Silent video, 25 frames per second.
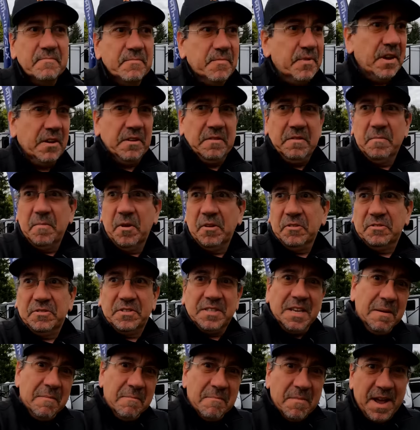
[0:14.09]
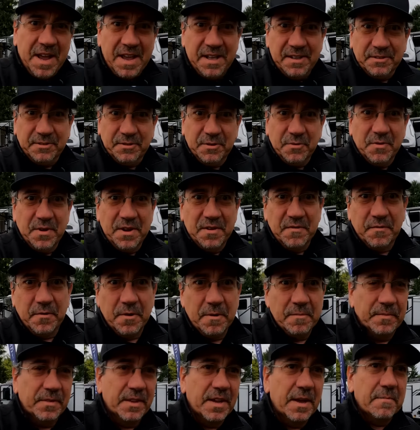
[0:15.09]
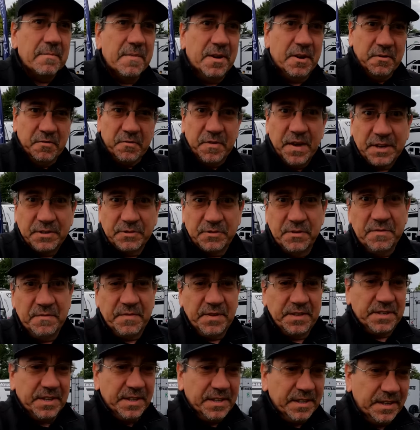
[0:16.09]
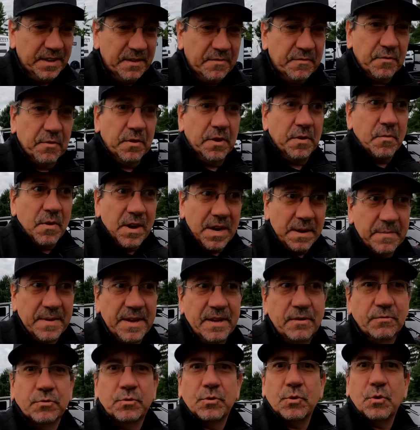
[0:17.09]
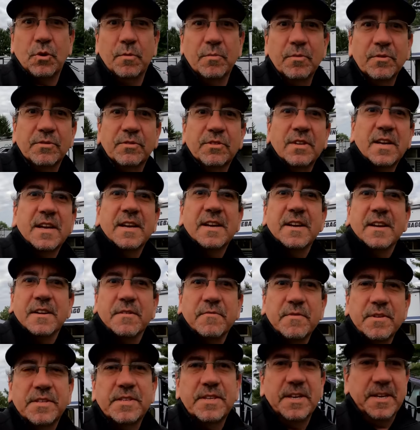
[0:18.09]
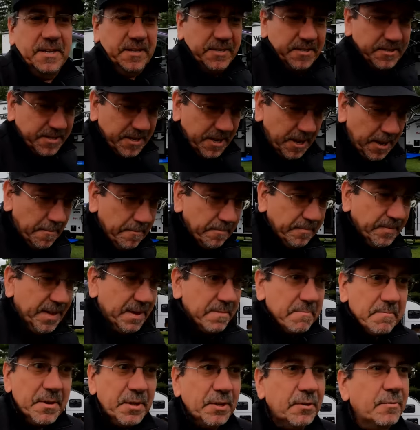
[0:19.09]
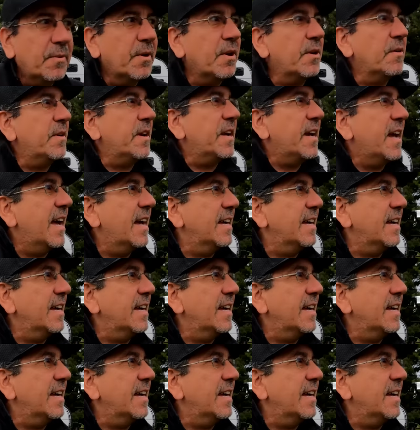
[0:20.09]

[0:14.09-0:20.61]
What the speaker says: We are about 10 miles away from the manufacturing facility for the Winnebago towables, which is in Middlebury.